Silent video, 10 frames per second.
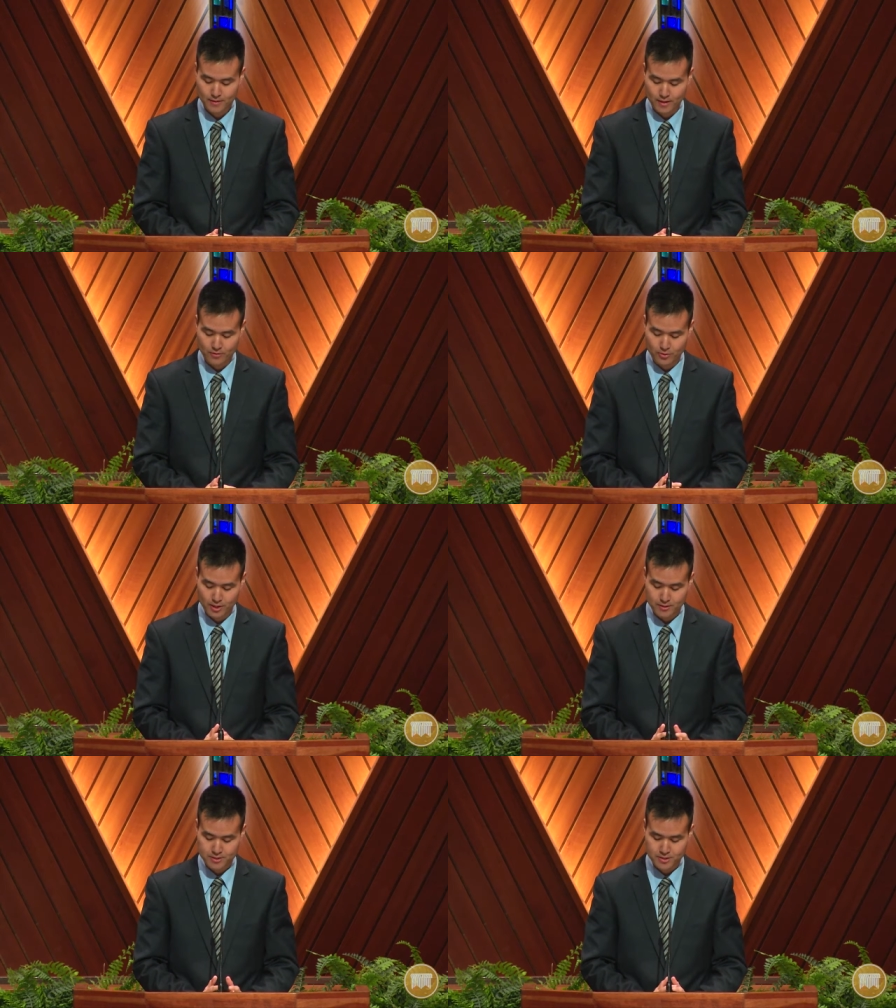everyone
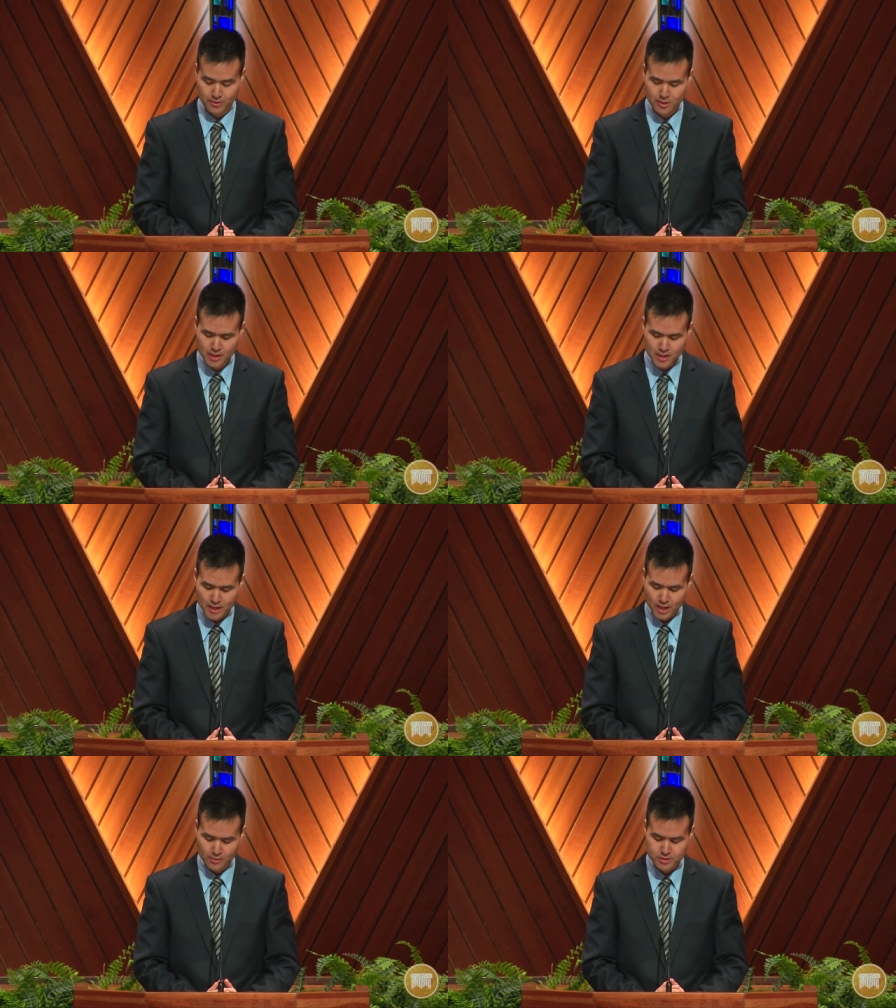else. So
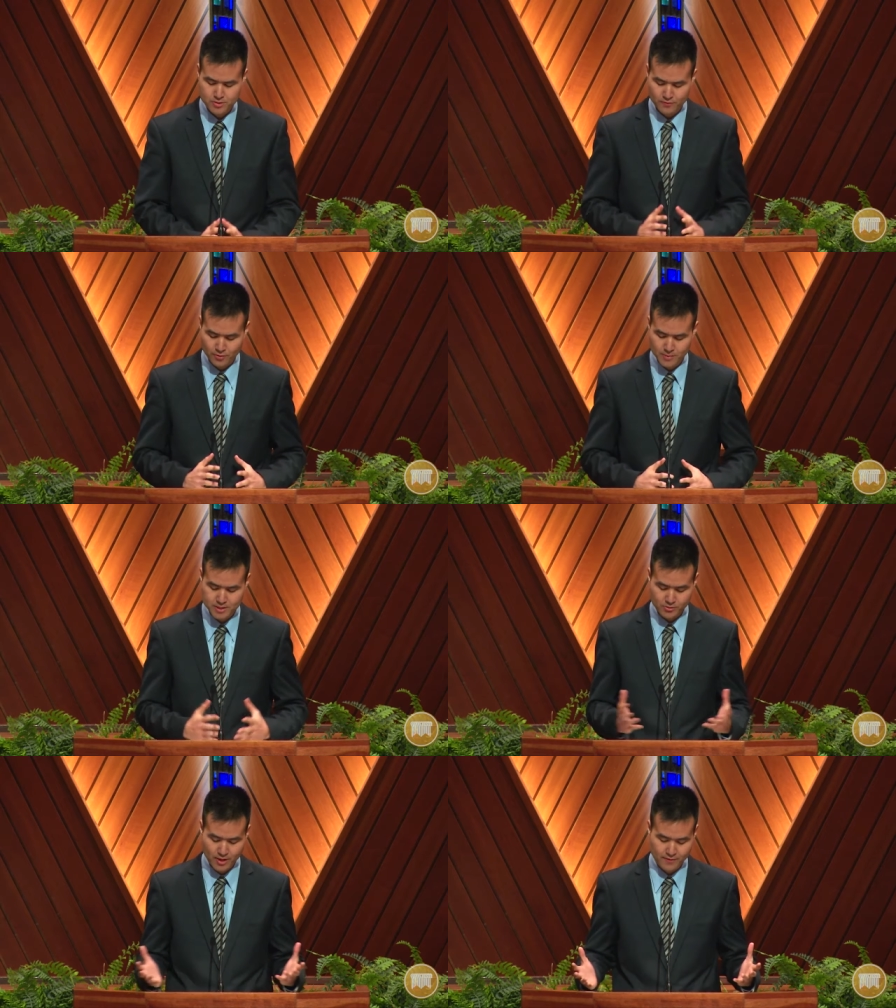it was from
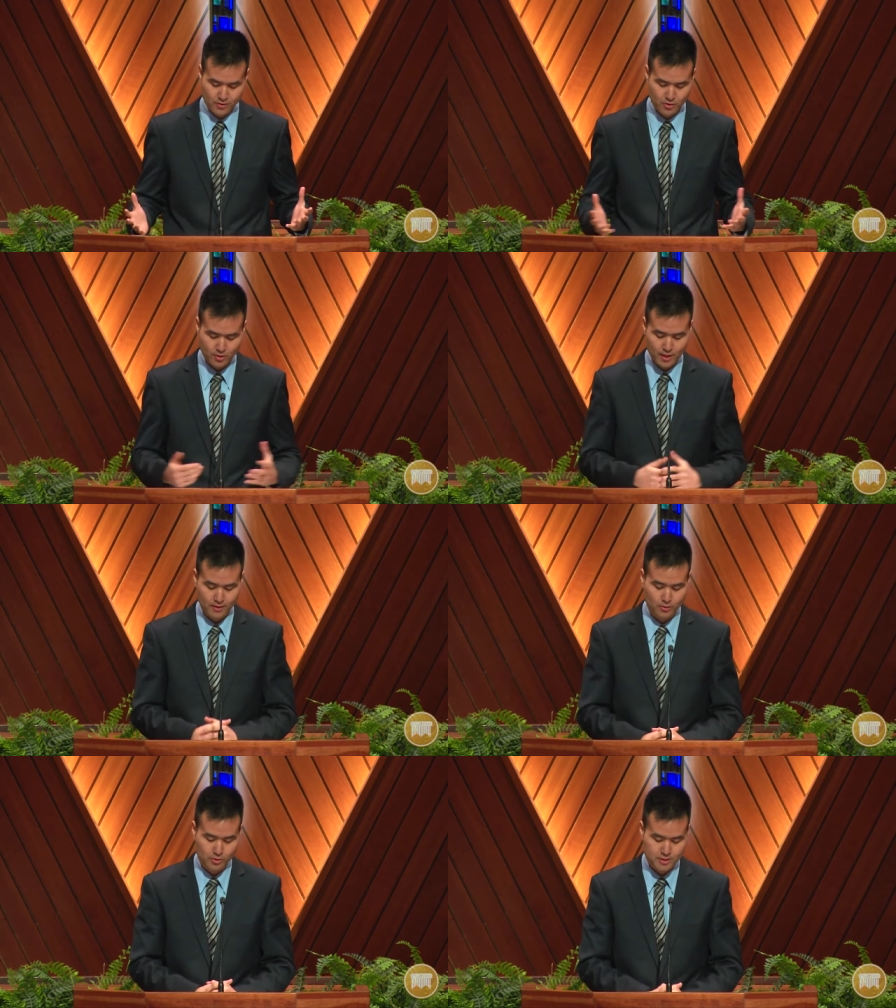this grand view
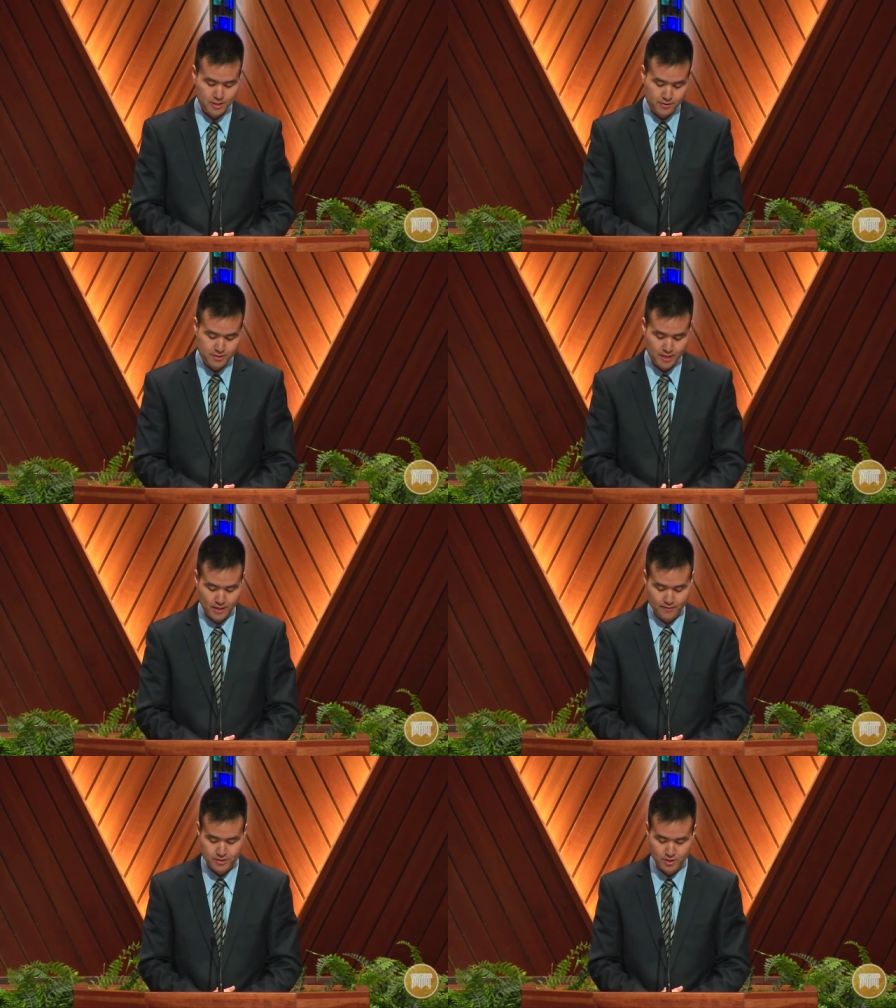and glorious understanding
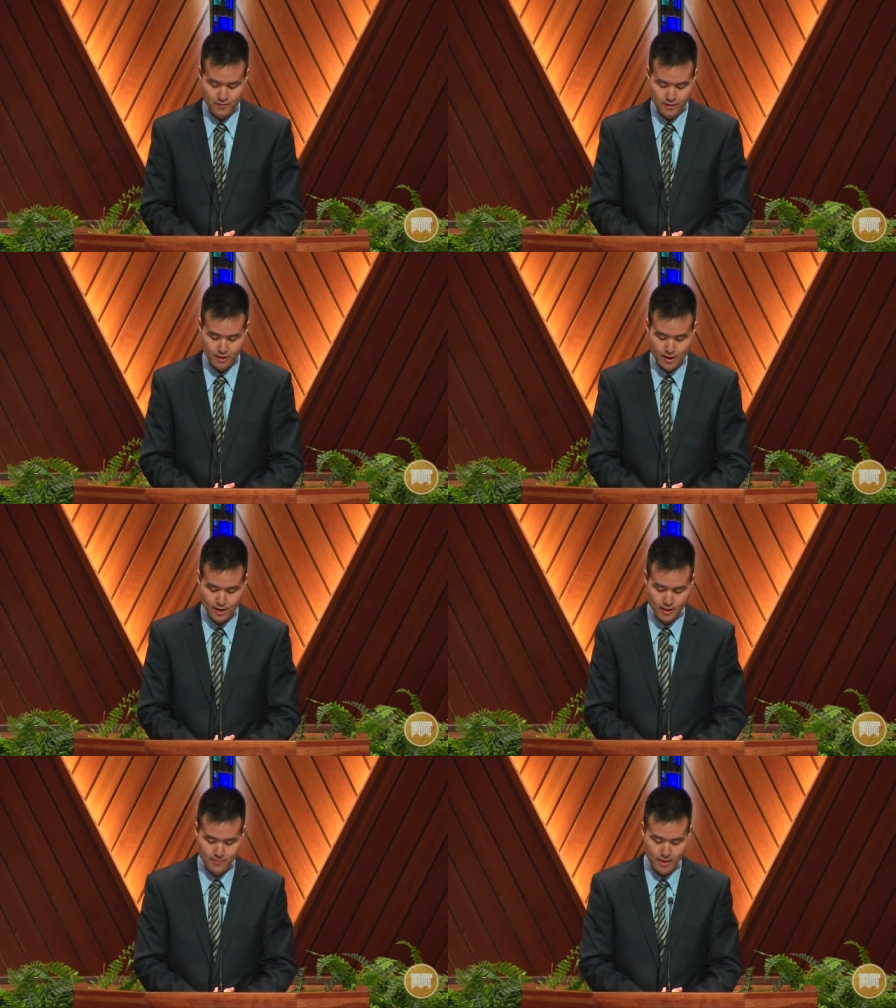of a sovereign
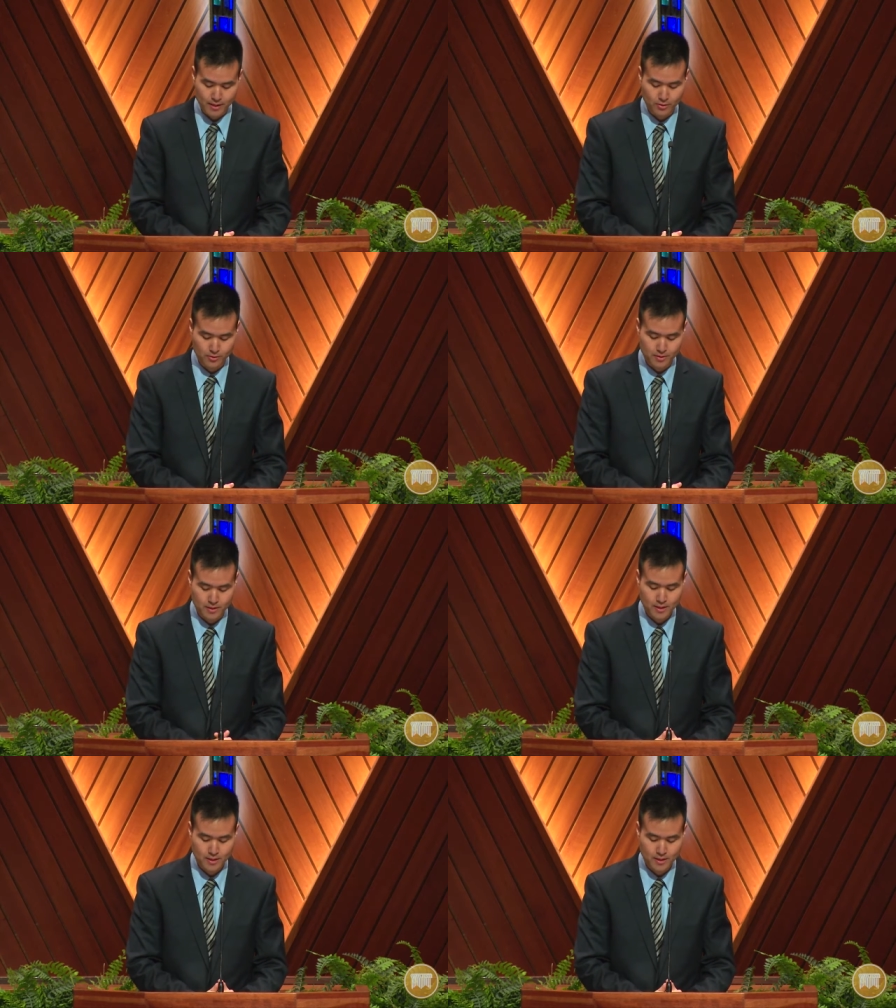God and mighty Lord and